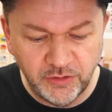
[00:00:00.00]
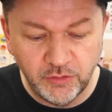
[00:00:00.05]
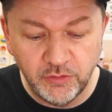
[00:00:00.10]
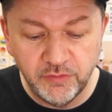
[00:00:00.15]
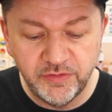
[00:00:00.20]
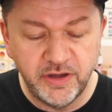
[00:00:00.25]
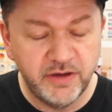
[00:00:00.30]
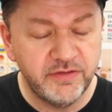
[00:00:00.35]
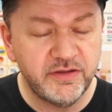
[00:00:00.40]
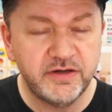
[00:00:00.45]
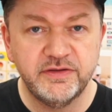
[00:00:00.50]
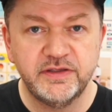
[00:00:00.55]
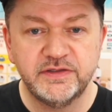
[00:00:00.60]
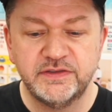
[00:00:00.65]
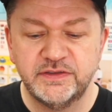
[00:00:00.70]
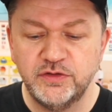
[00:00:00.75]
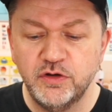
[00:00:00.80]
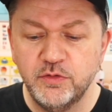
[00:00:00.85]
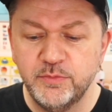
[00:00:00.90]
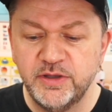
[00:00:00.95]
all the other,
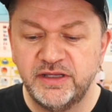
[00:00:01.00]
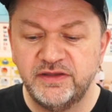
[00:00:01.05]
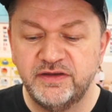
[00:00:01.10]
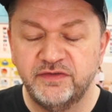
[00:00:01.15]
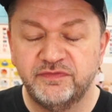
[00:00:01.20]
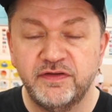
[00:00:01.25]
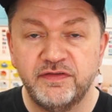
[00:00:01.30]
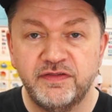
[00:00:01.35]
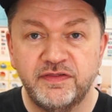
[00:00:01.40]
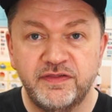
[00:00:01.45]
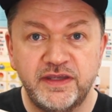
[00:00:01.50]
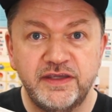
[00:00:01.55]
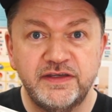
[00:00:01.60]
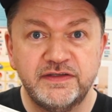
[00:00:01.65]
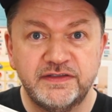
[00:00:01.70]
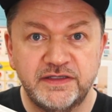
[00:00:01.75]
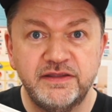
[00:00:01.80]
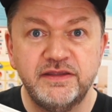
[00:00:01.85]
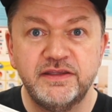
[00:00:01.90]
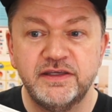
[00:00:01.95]
there's so many different
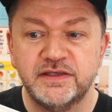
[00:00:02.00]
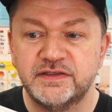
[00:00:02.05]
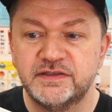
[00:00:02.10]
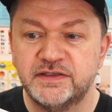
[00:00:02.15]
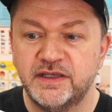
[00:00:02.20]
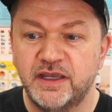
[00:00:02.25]
things in this